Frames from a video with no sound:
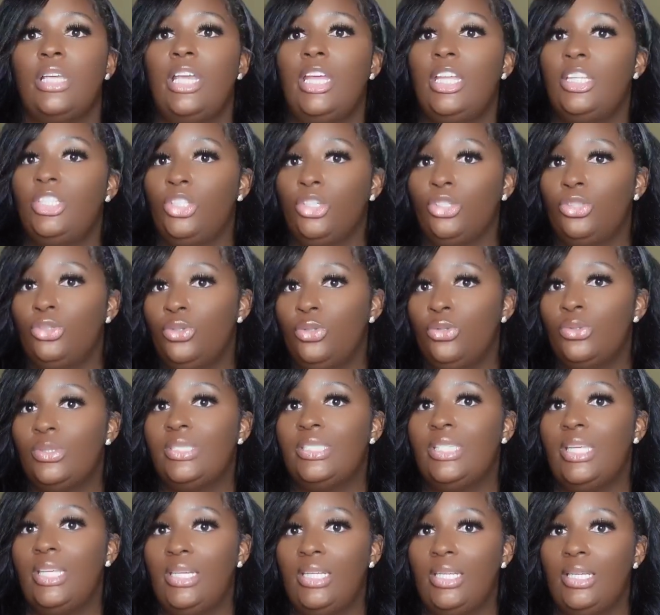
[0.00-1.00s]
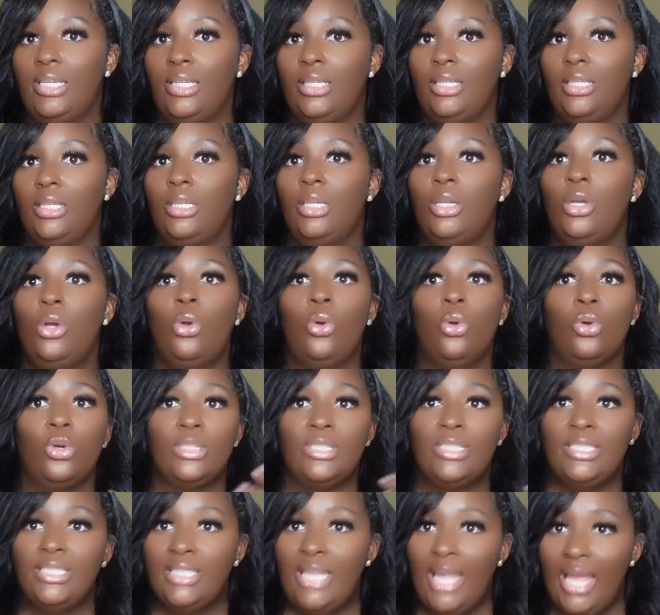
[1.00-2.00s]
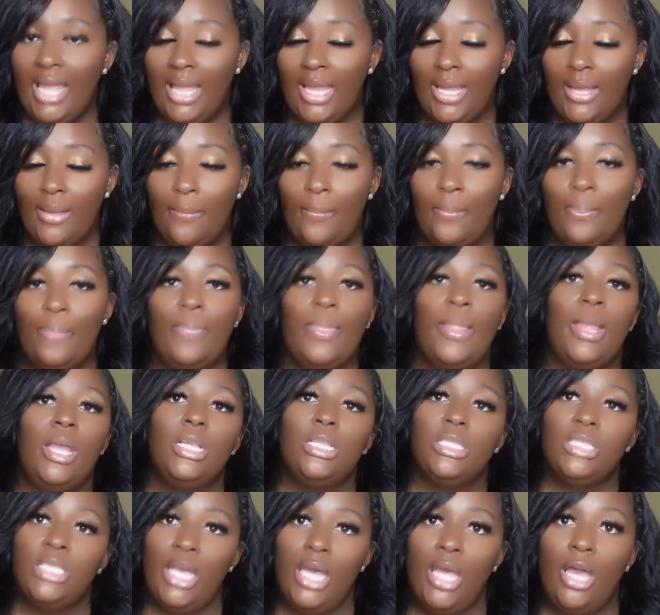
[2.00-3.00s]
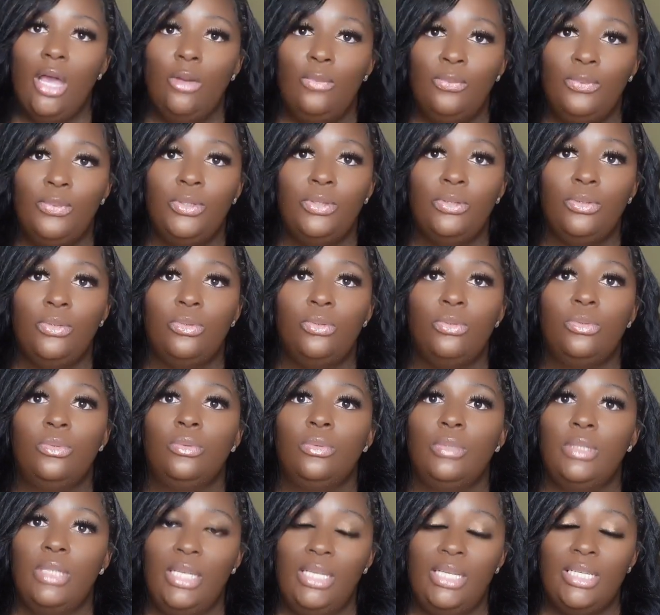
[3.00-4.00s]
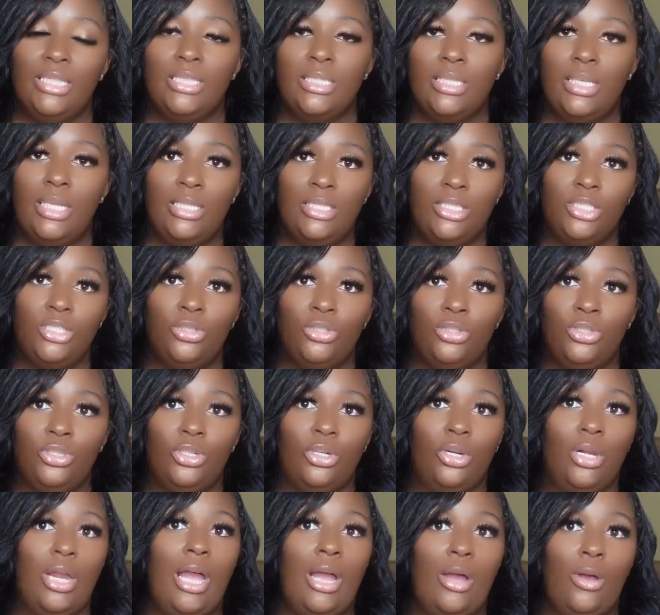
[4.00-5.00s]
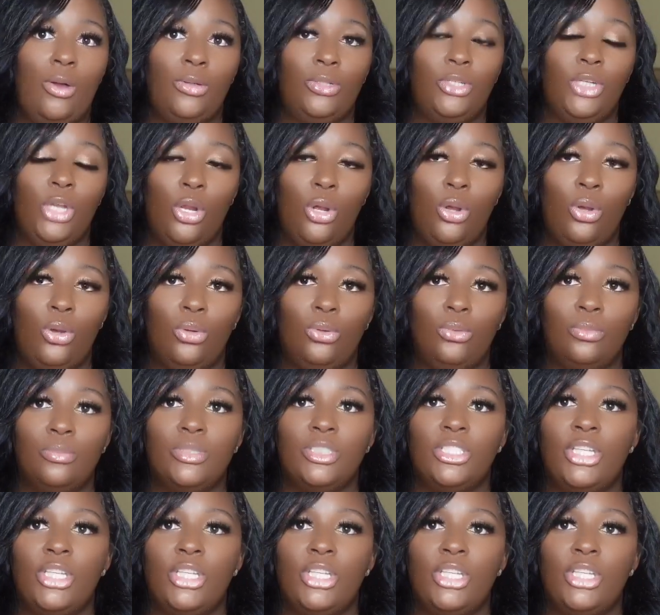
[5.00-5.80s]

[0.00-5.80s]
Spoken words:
in your new city or state to help you get it into your home.